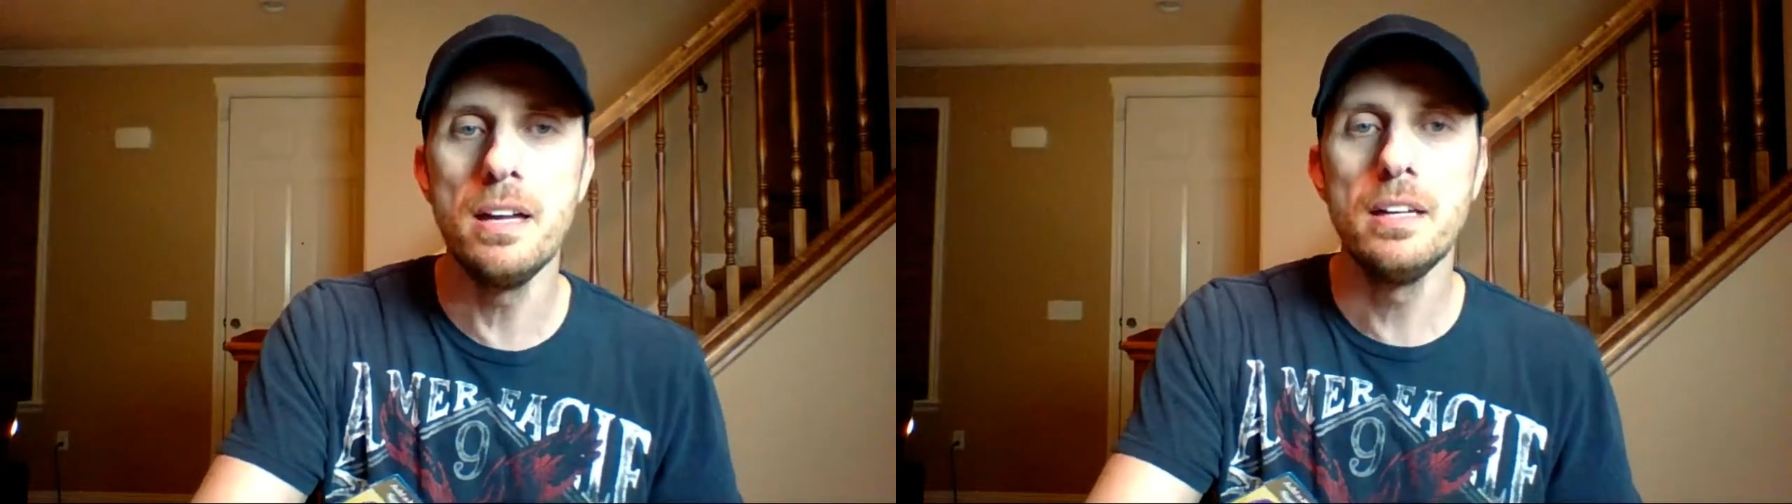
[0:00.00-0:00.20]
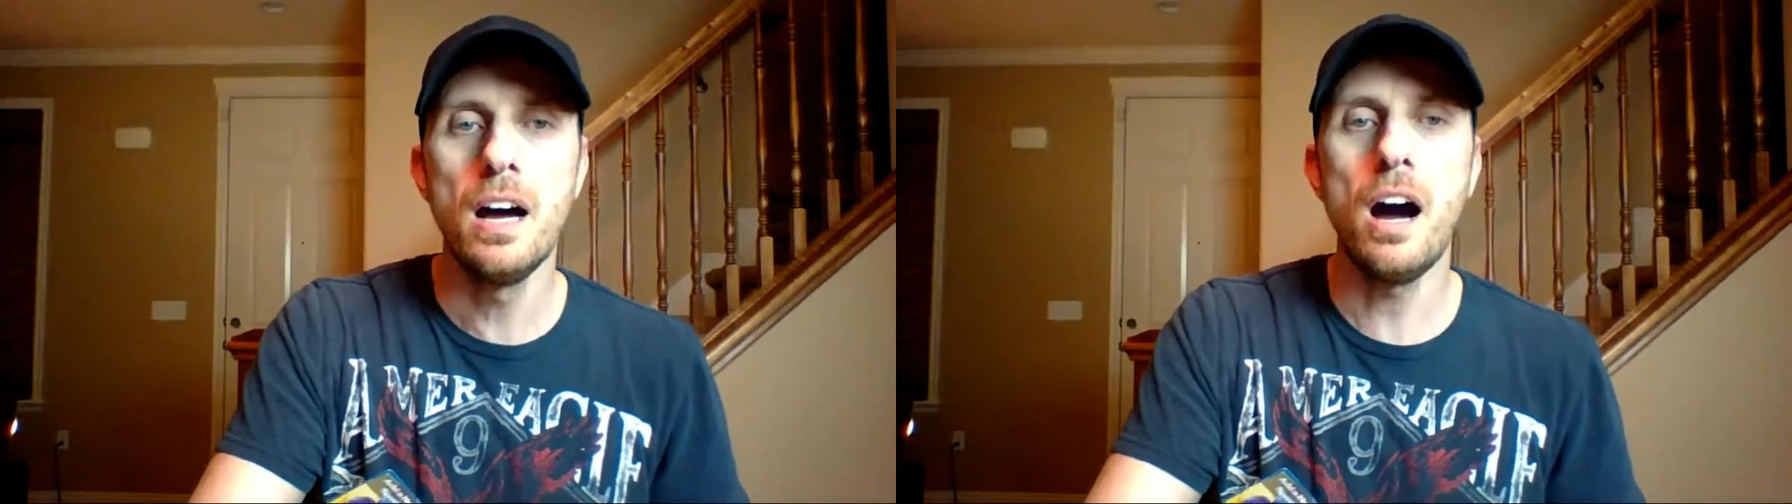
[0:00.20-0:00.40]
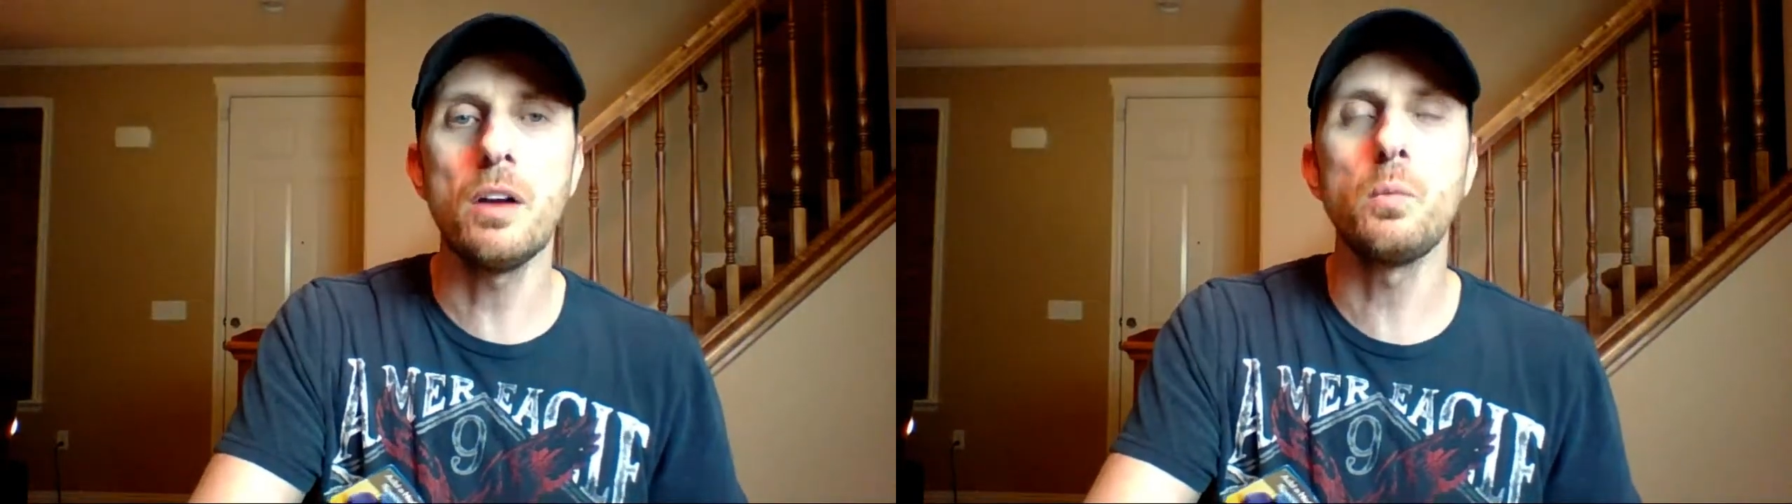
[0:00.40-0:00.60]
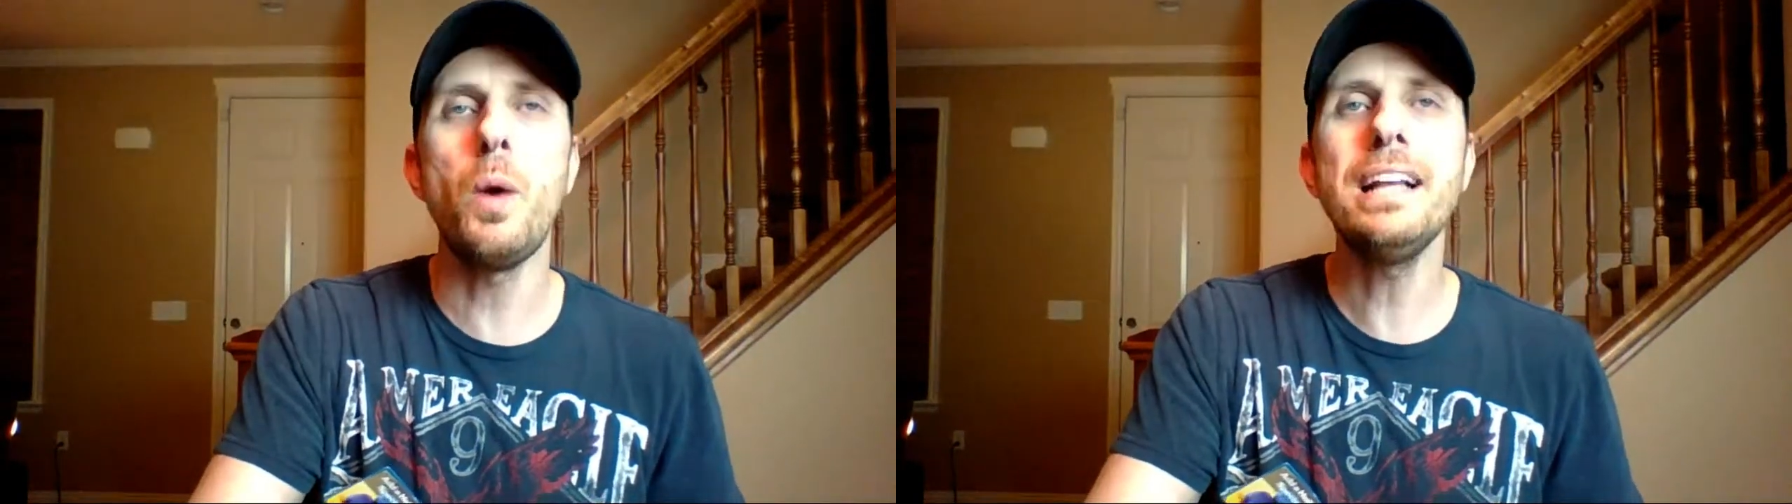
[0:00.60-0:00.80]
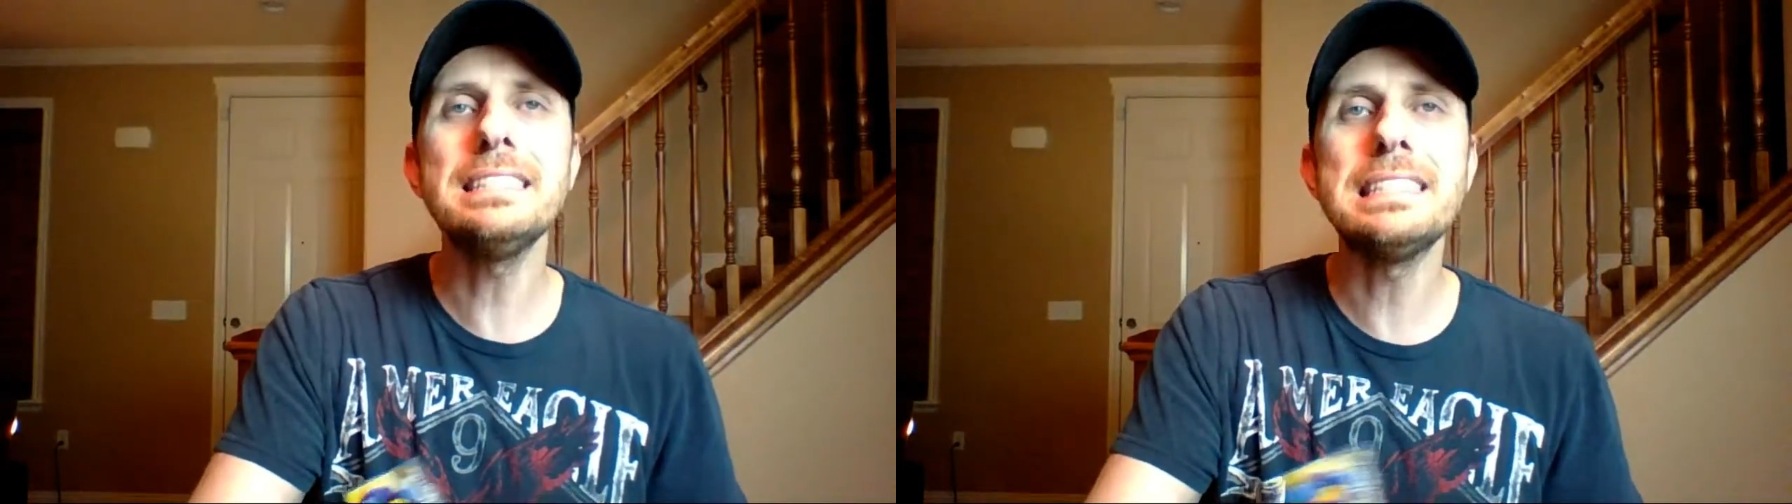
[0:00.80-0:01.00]
on
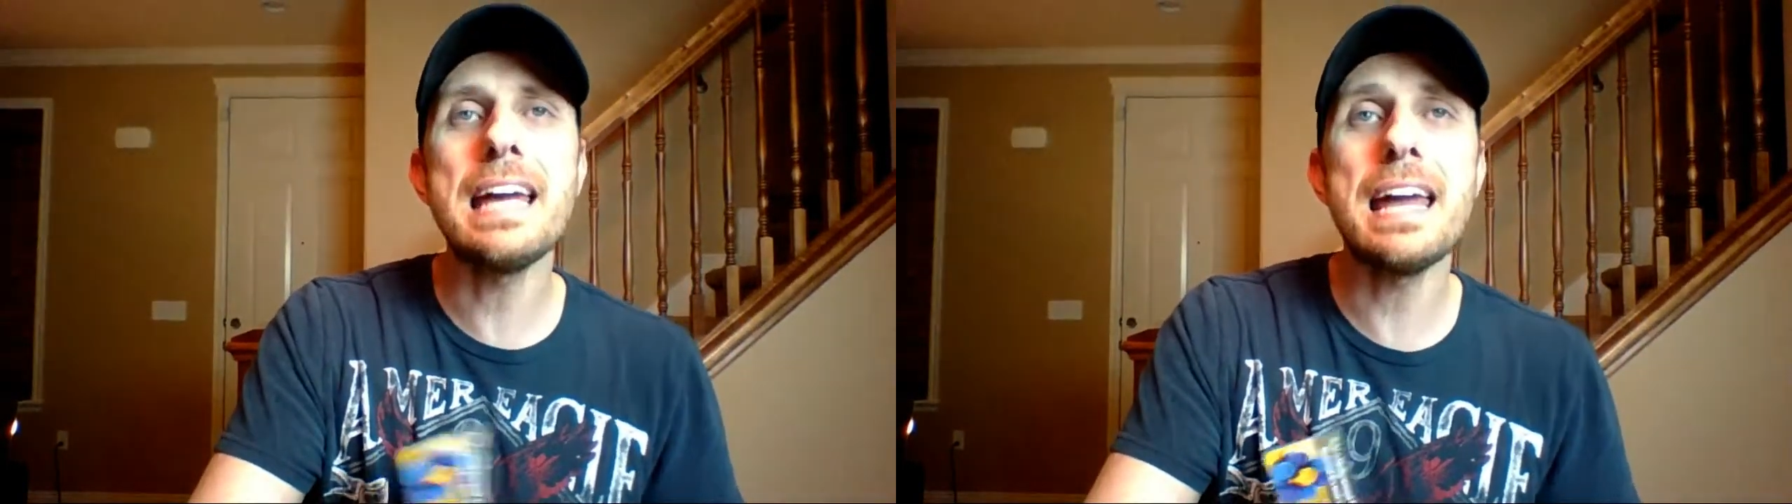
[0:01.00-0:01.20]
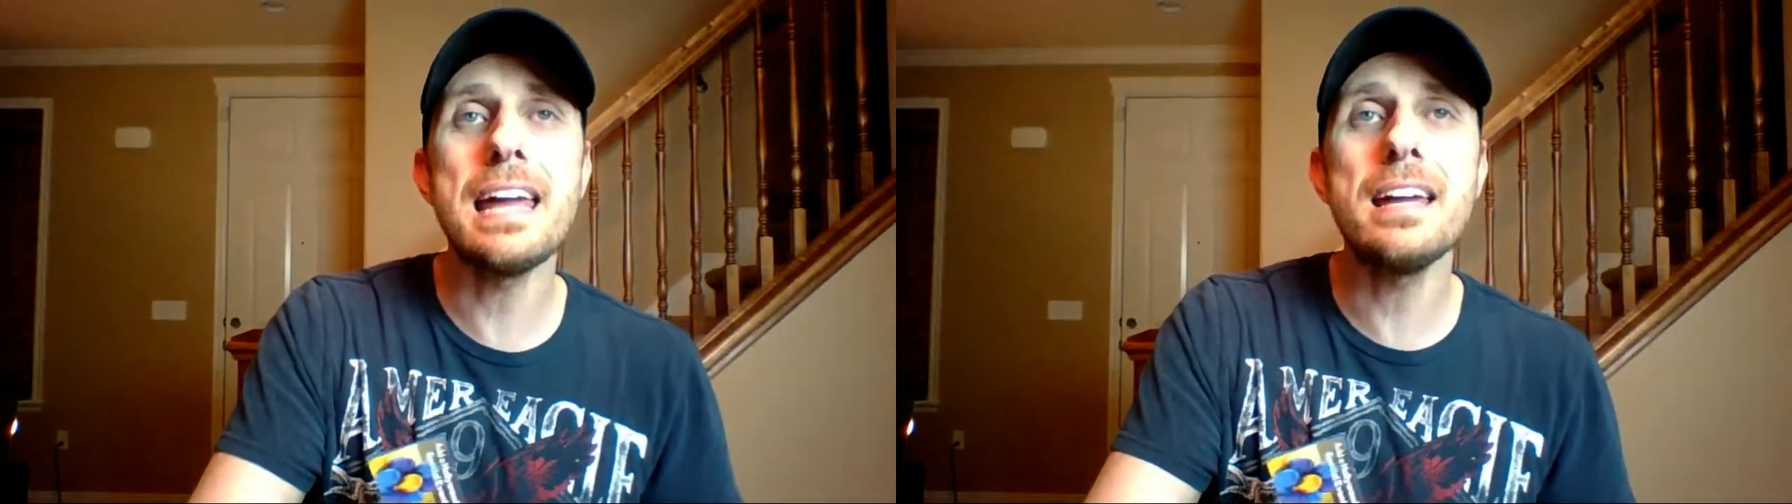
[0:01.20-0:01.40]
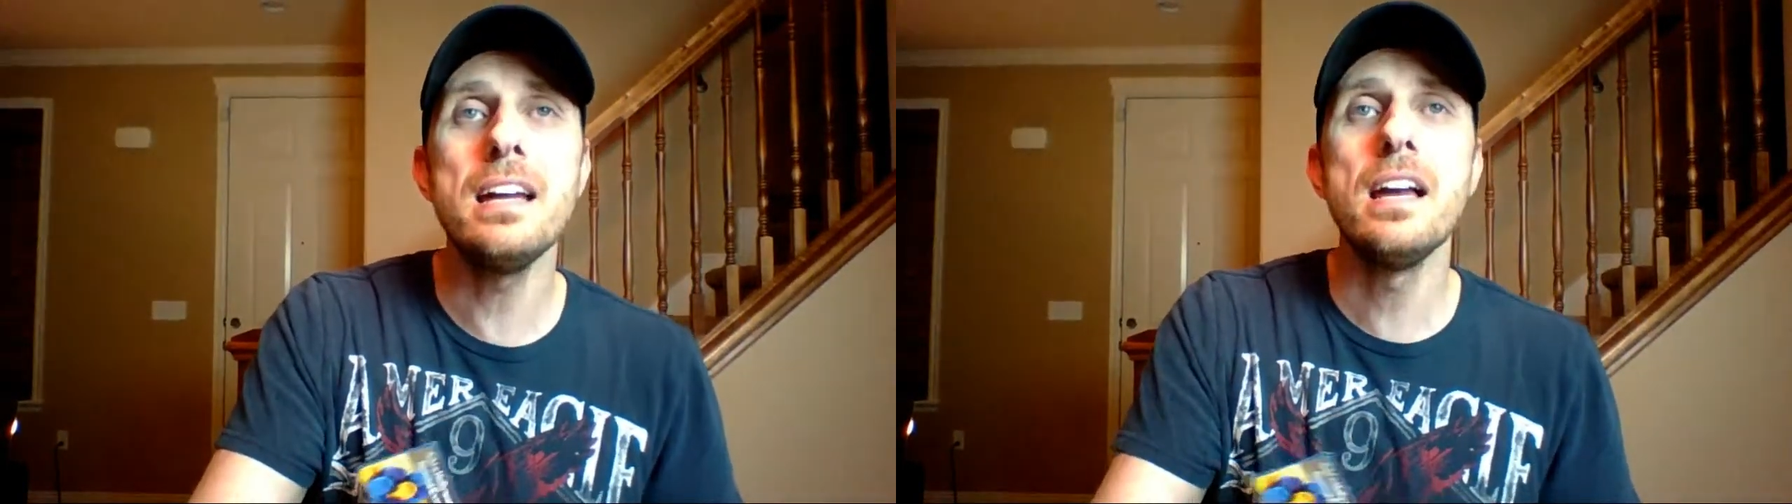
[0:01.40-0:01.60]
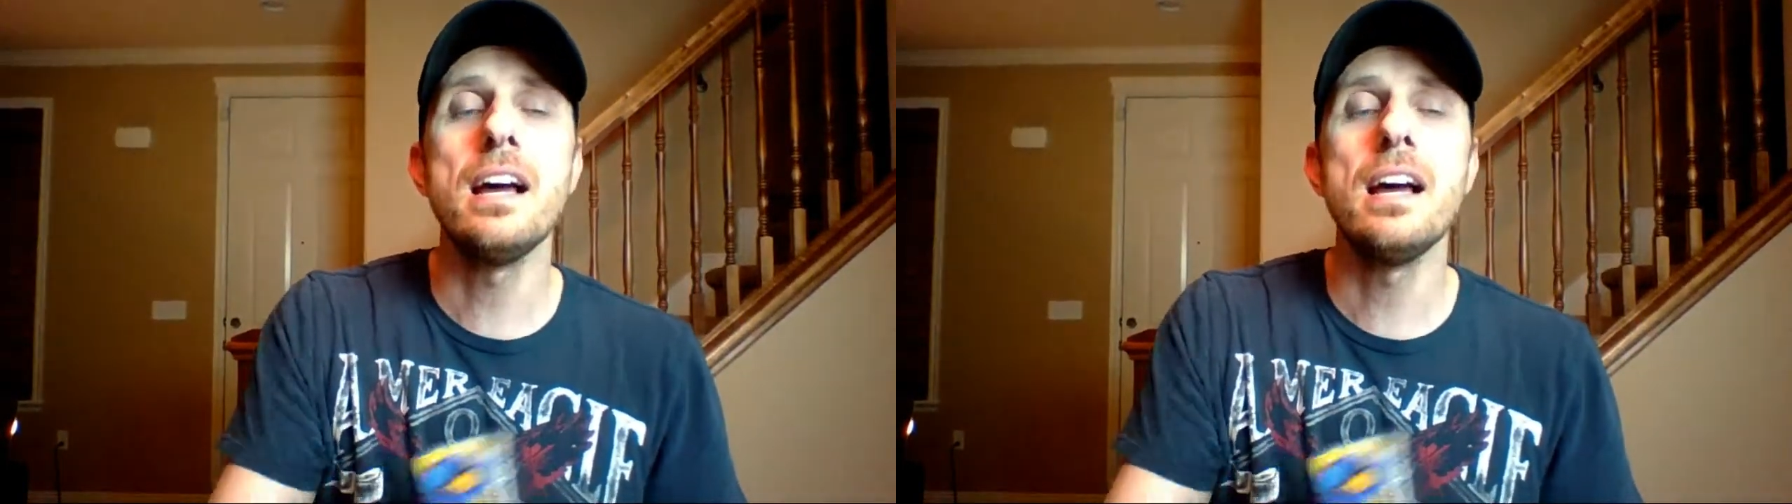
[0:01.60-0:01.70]
Wednesday